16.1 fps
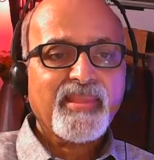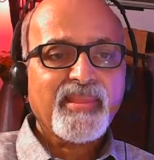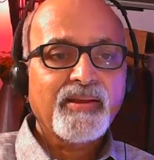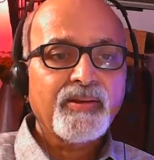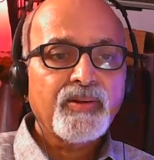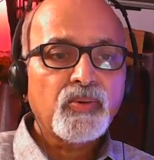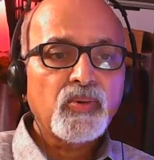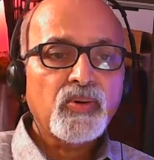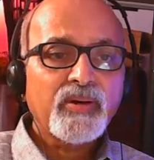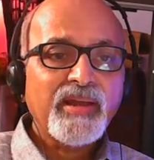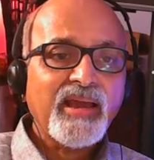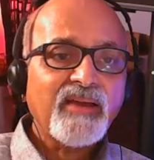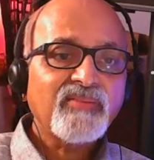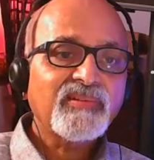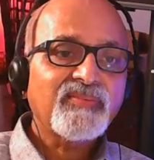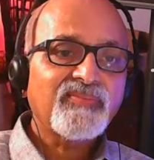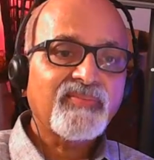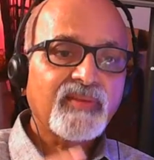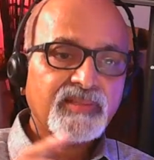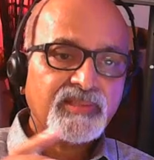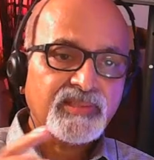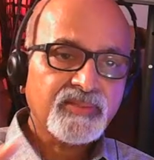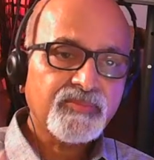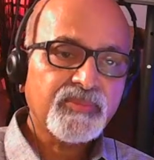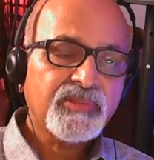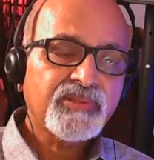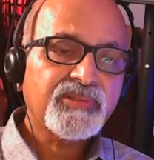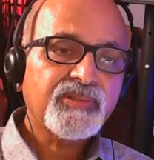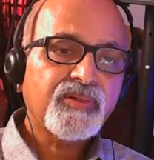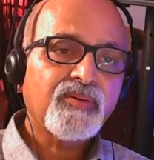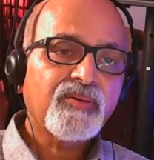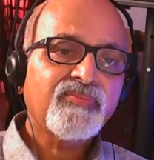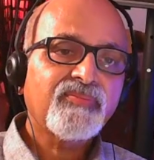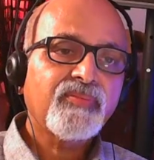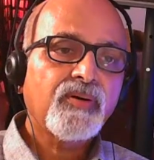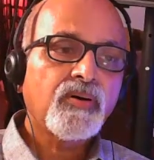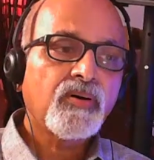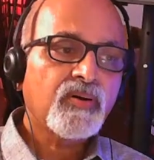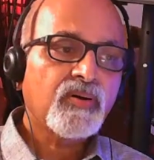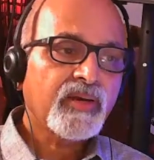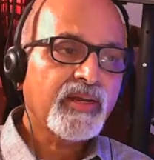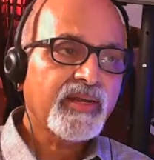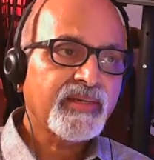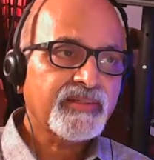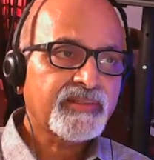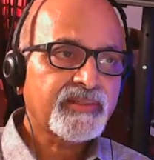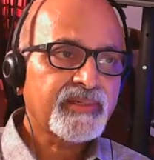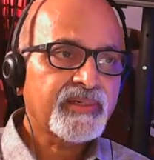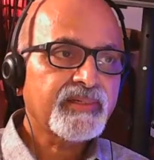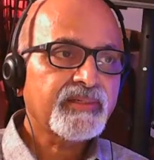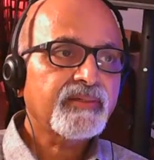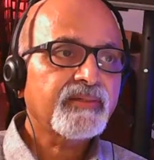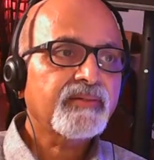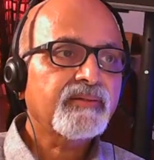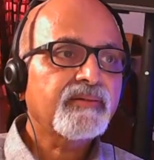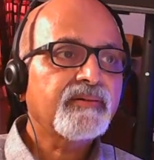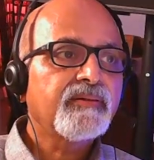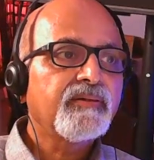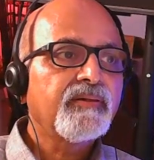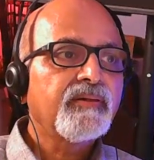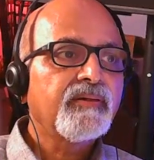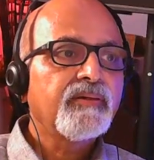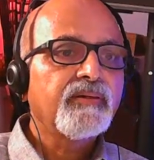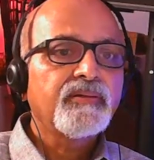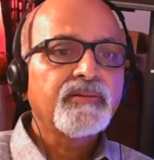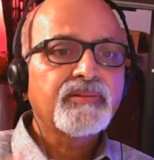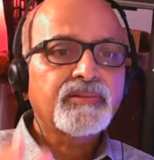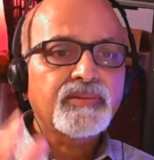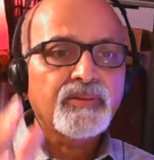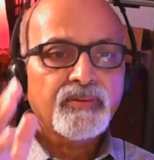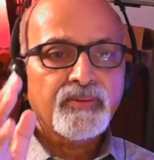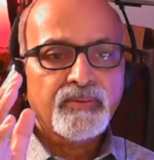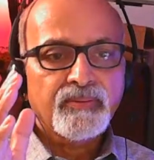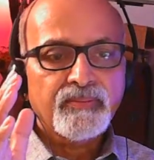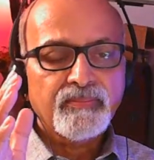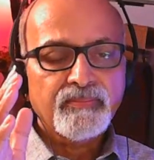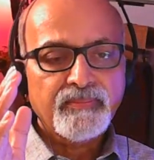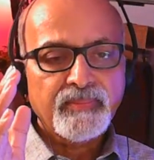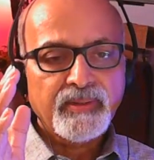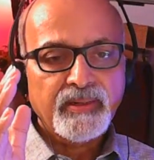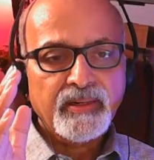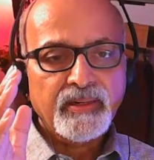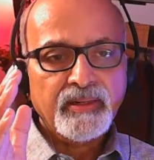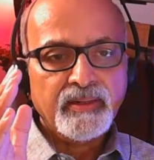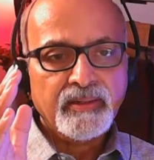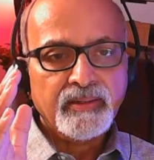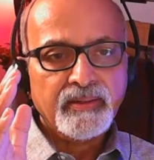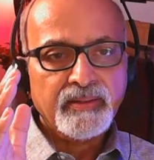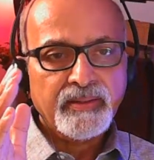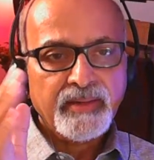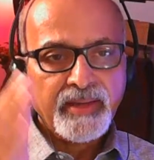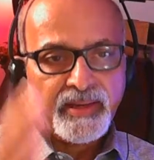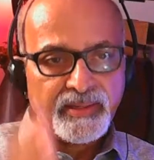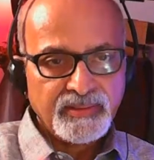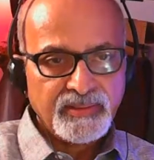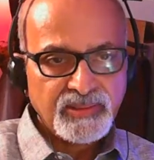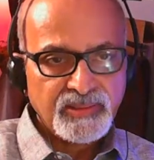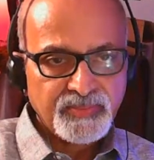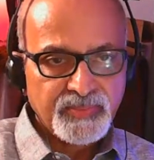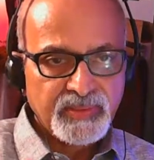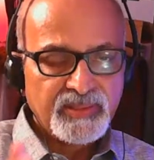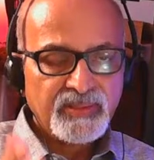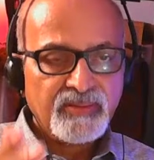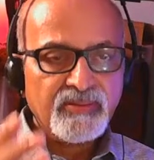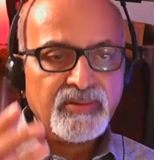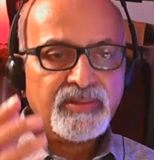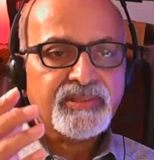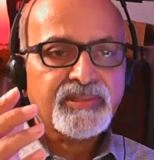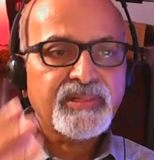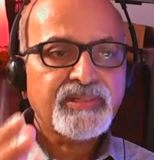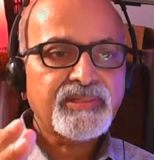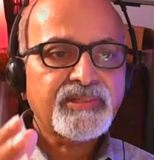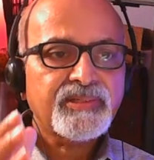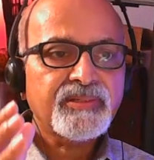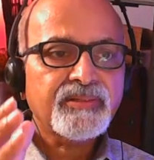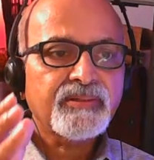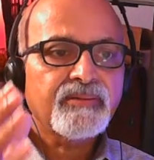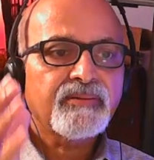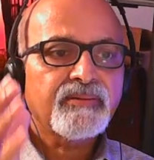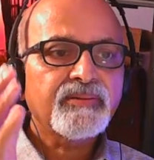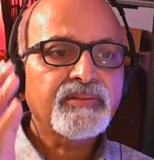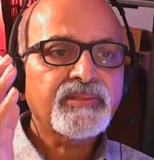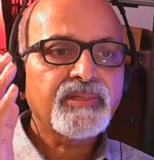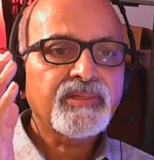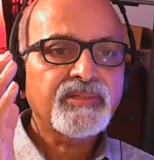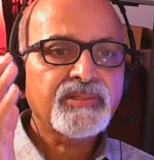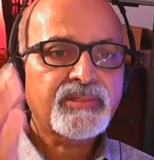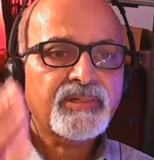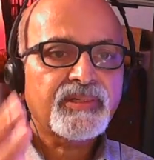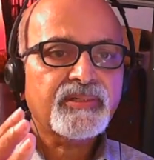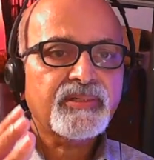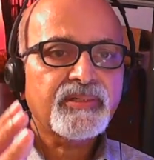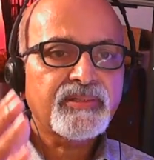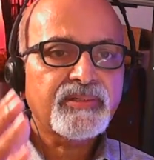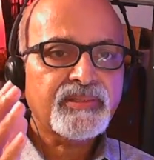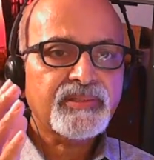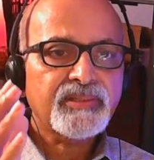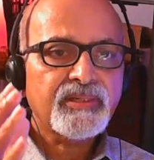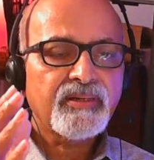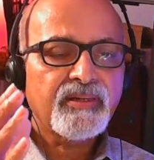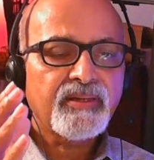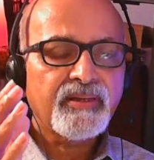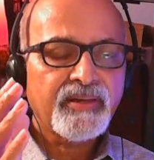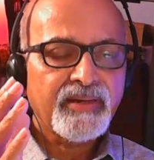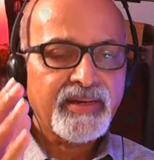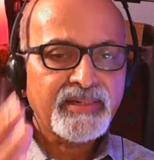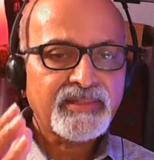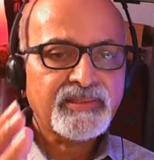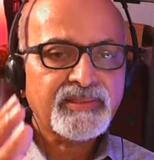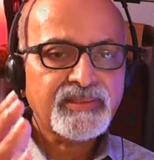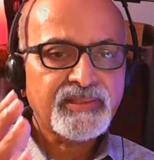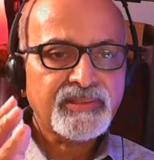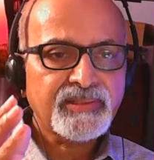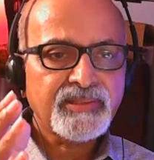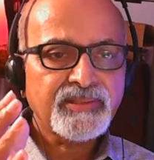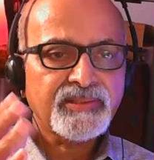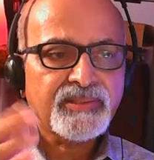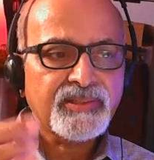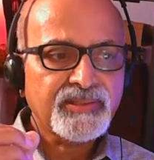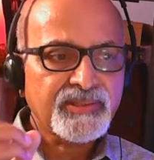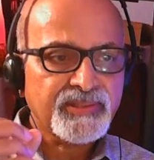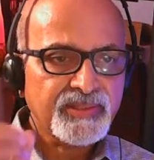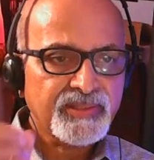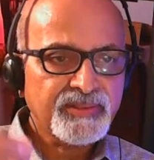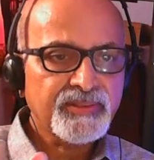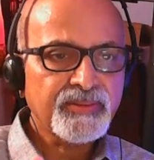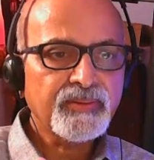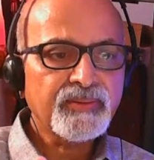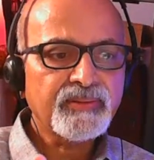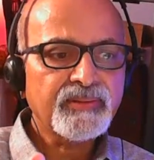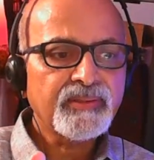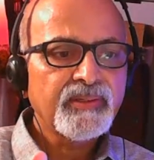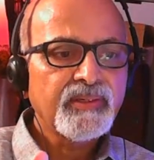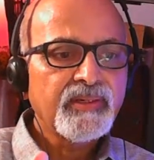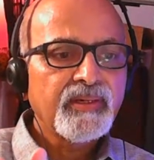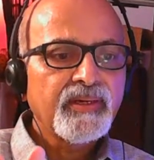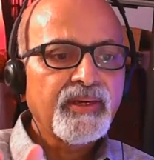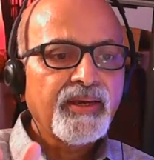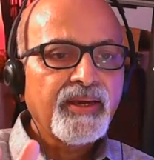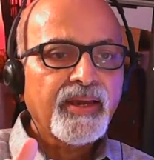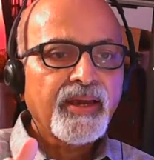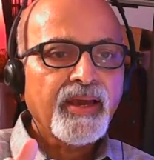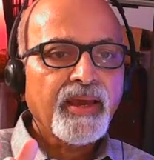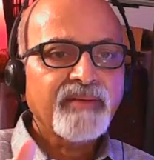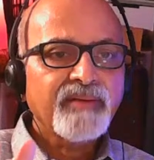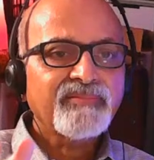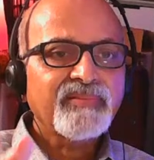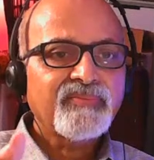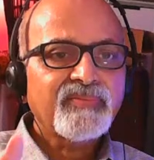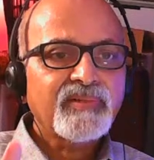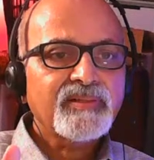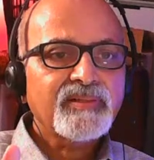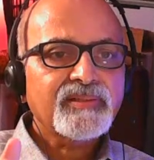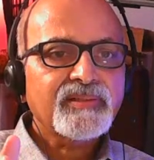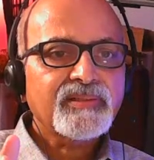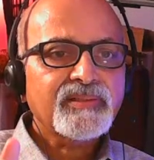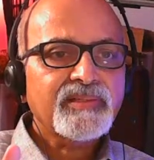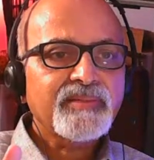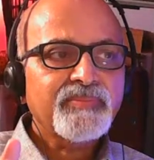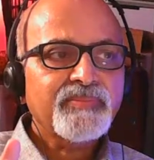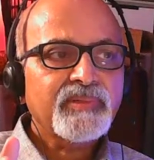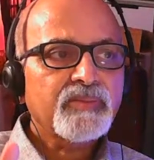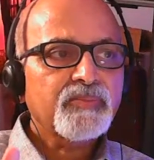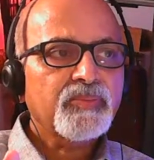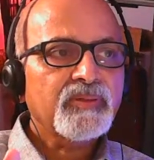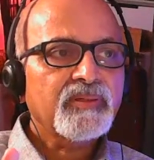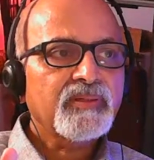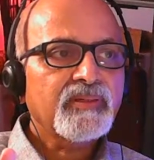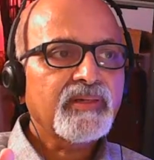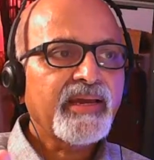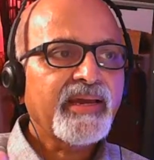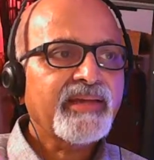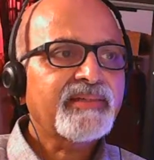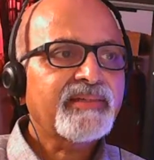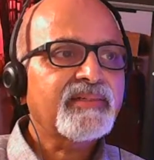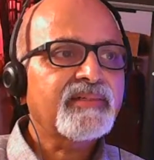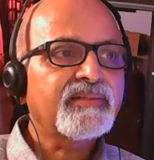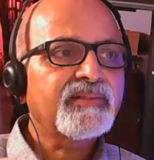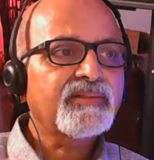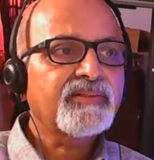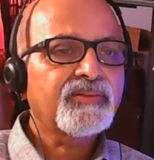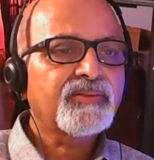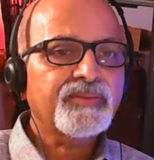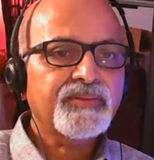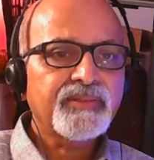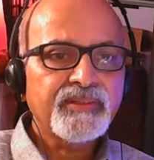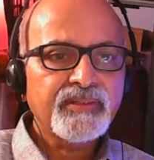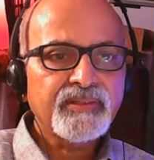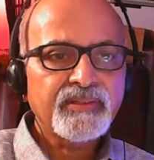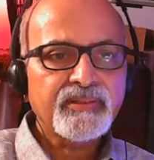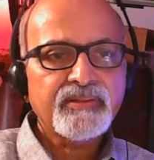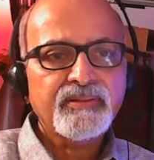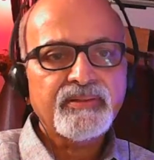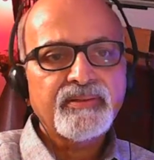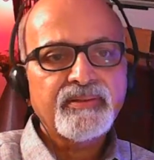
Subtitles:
you don't have the flexibility of online training. So, like this particular session, these instructor-led sessions are scheduled, and 50, 60 people attended together.